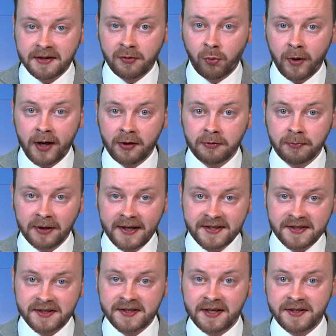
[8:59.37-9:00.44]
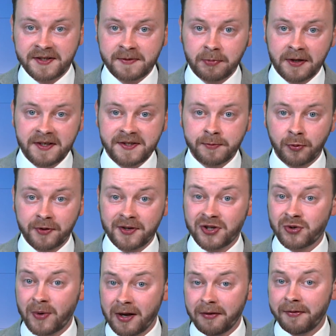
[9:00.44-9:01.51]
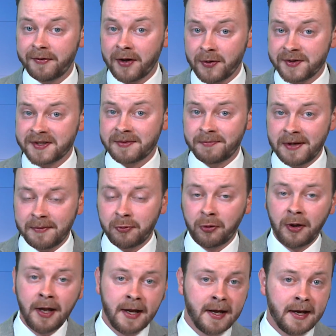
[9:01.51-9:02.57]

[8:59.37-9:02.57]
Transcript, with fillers: the wild blazes had displaced more than 12,000 people.